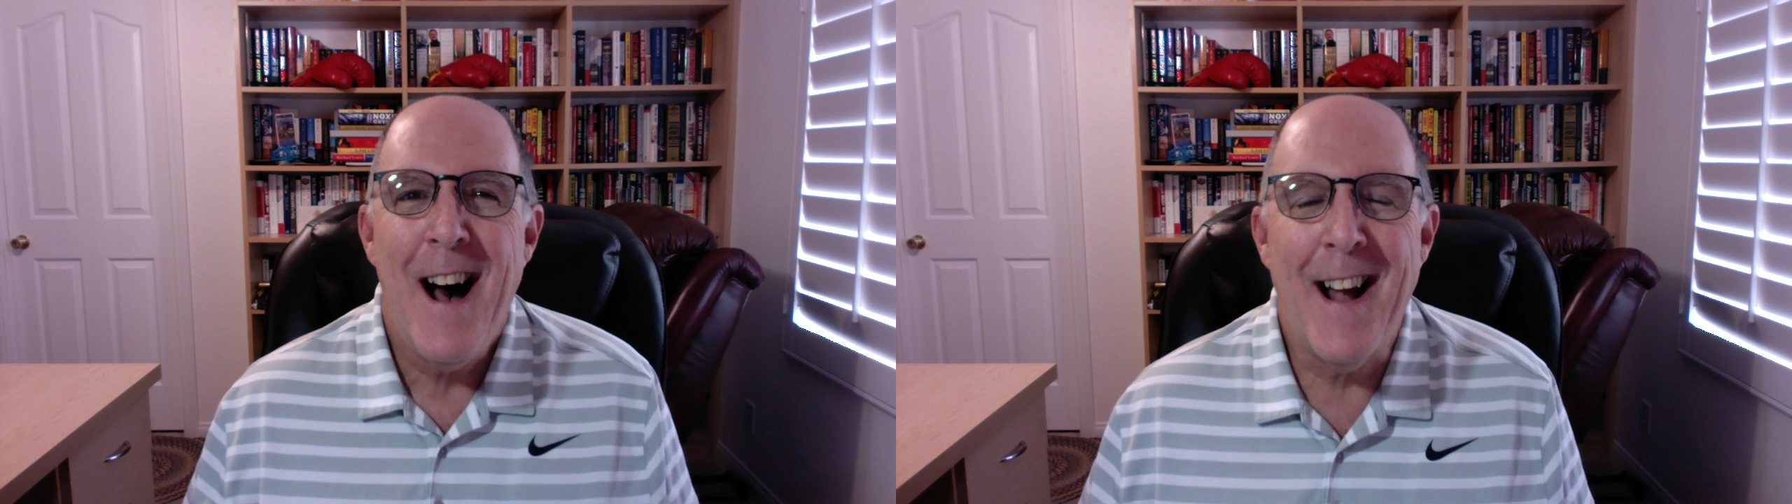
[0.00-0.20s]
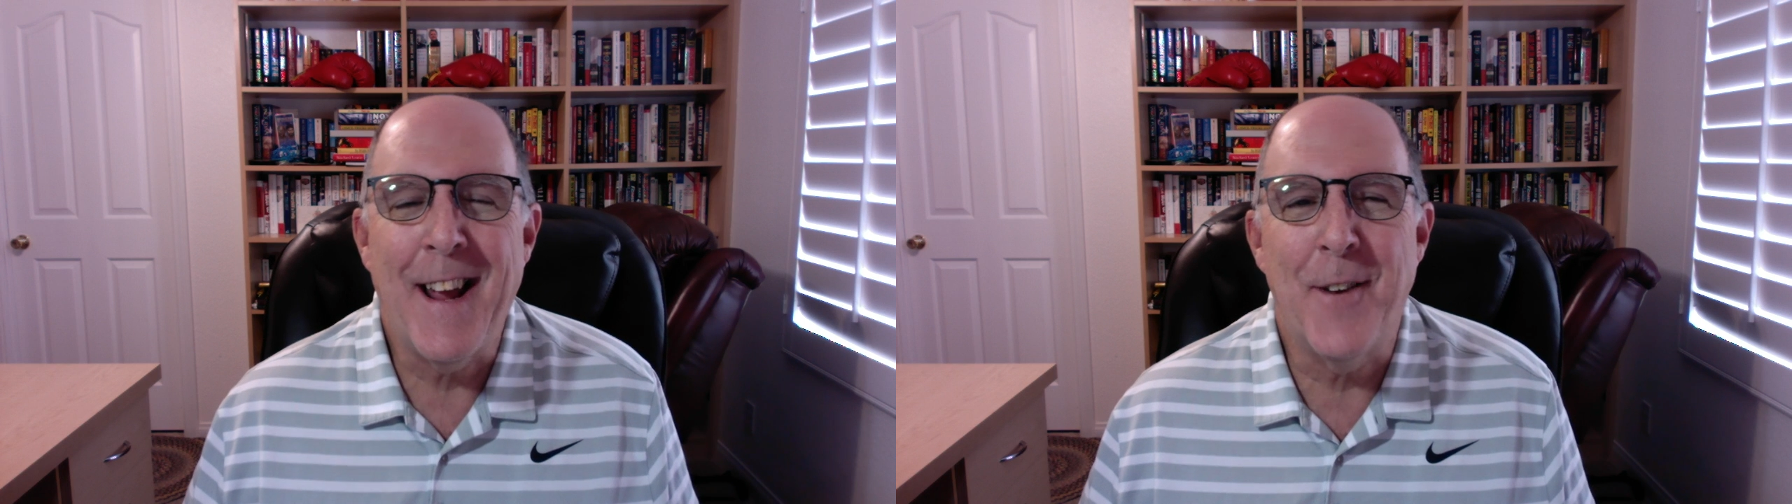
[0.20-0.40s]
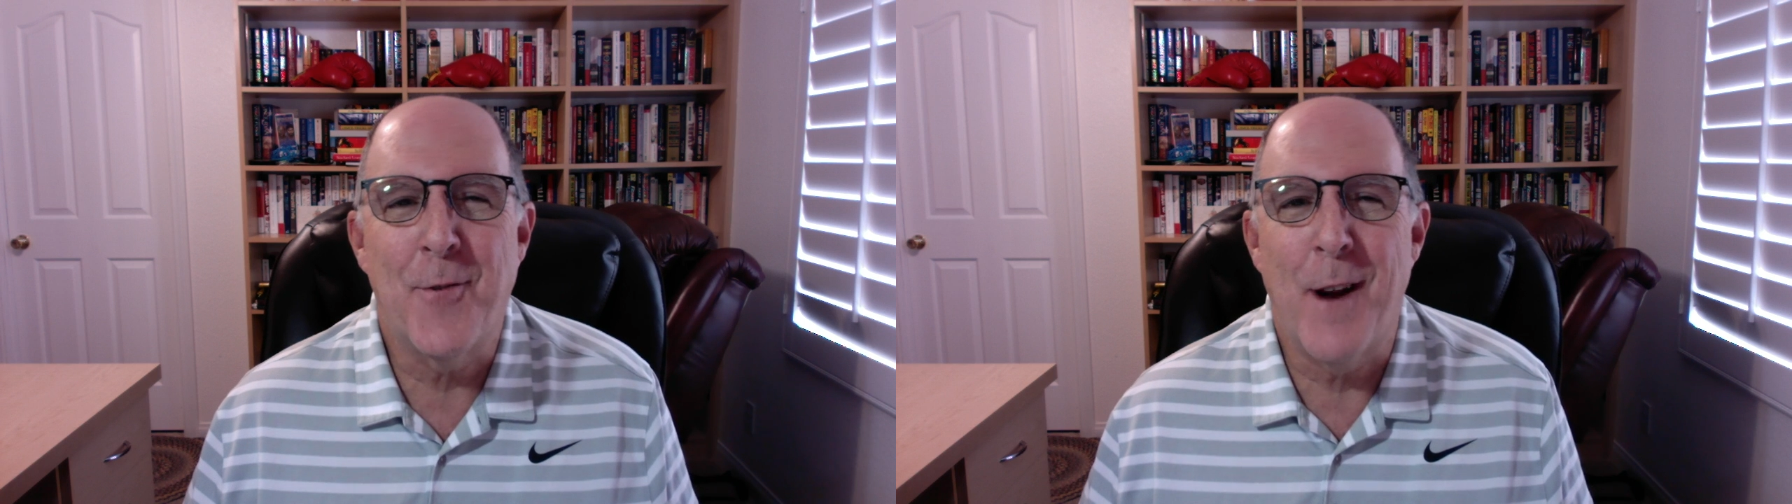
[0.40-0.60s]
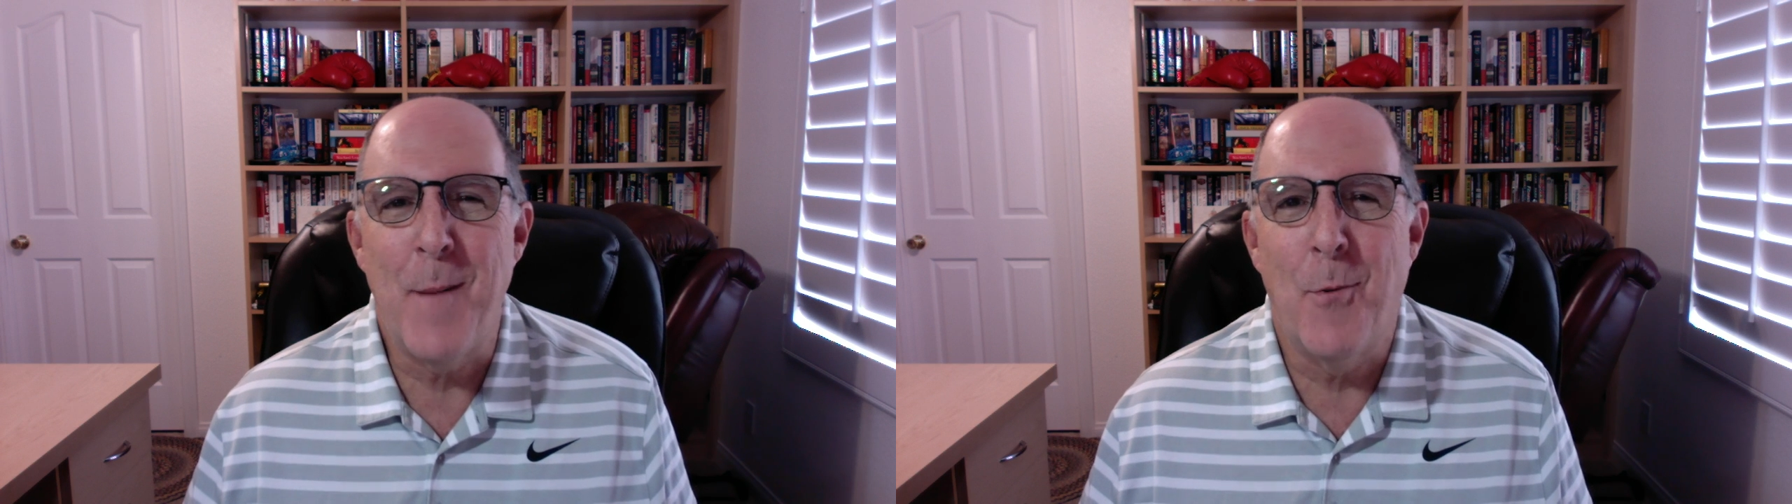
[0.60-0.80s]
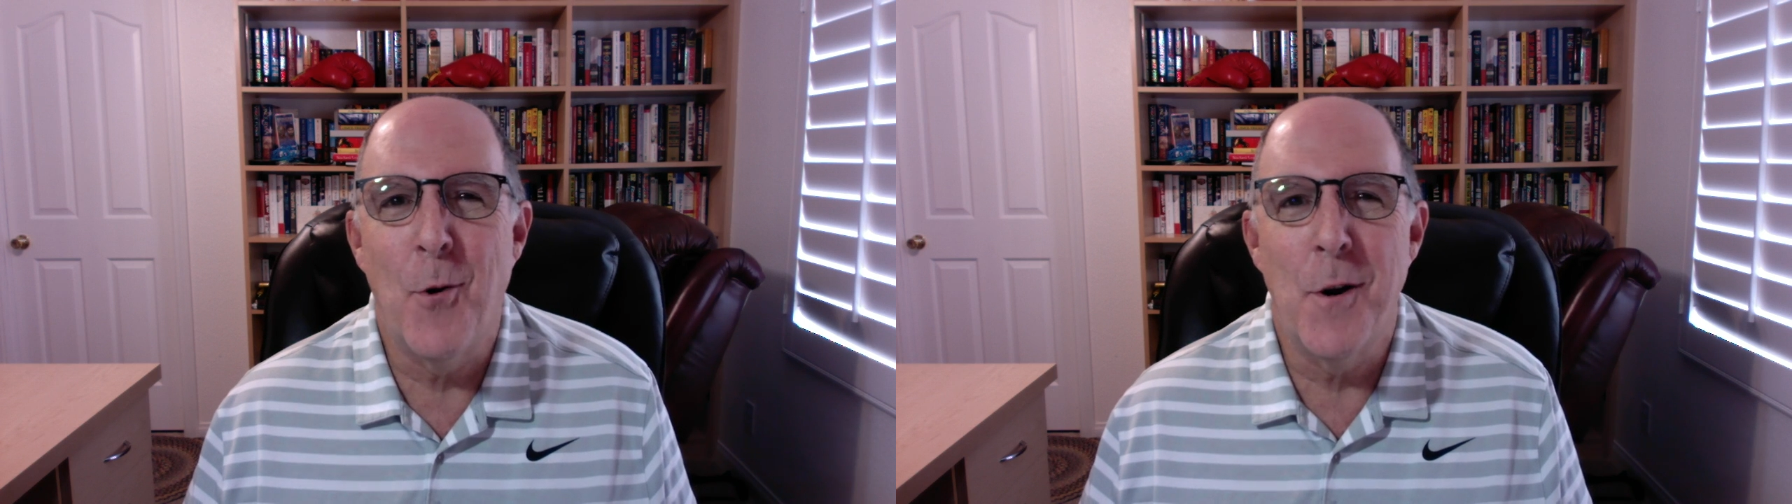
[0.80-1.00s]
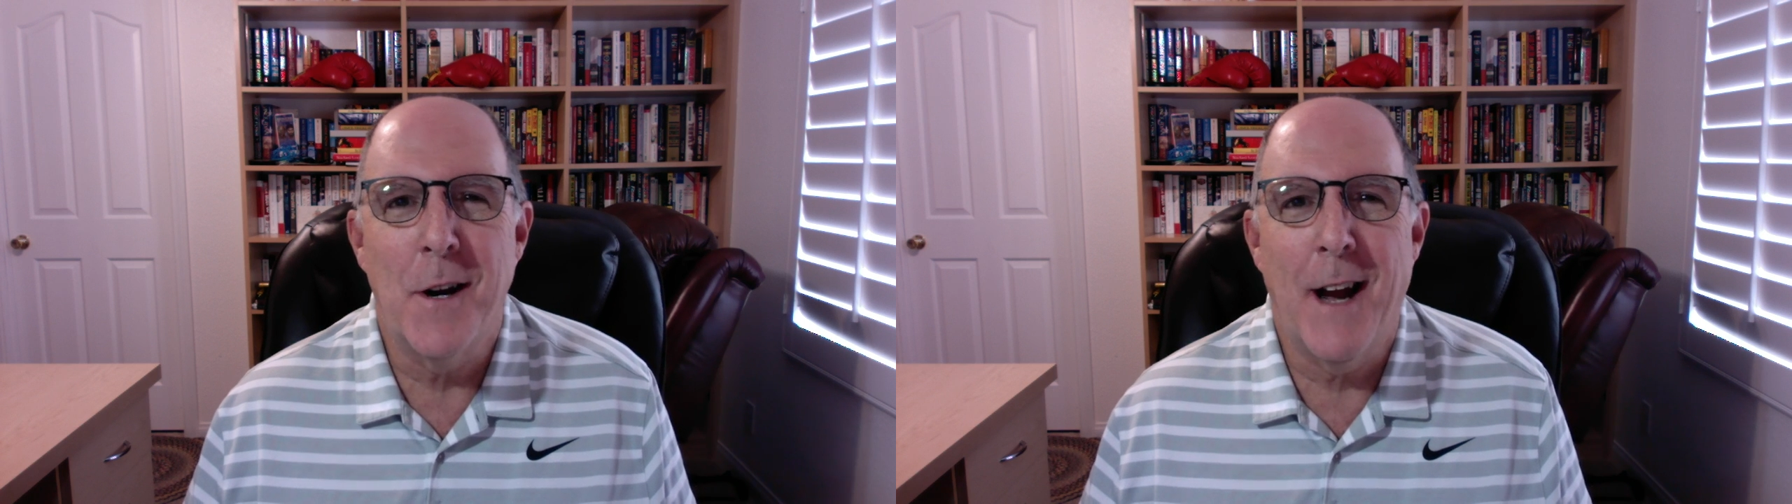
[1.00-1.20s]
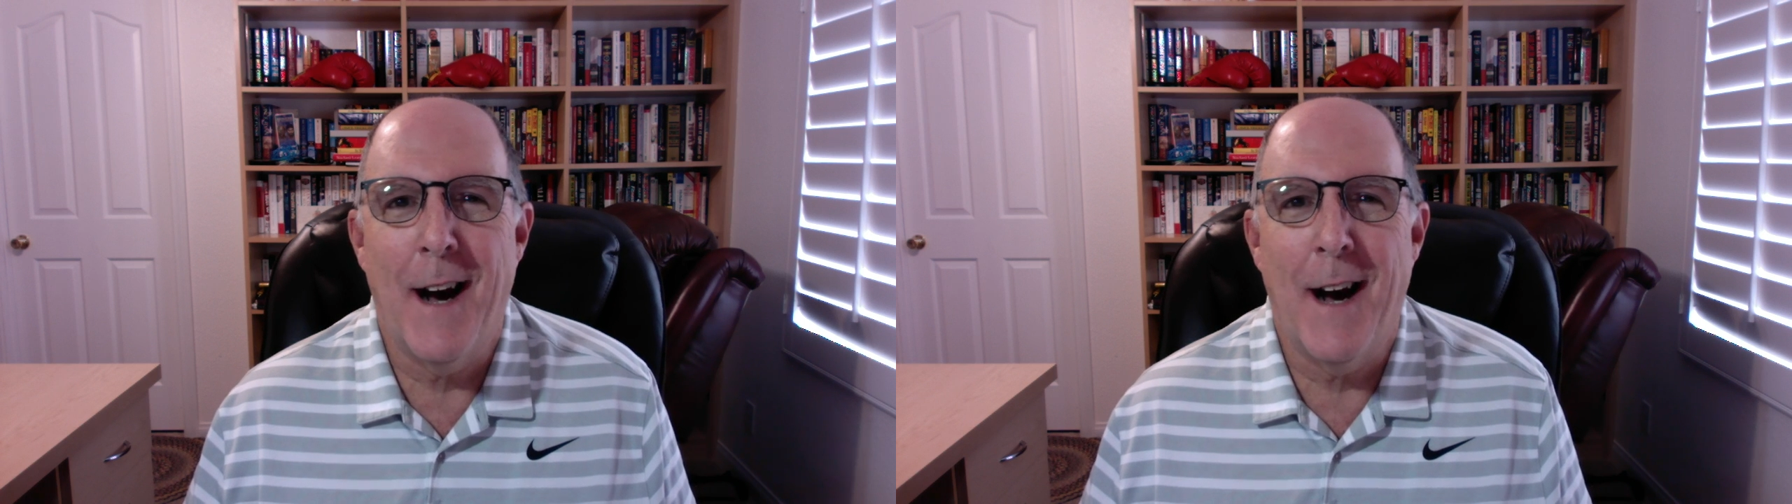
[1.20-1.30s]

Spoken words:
against Ray Borg.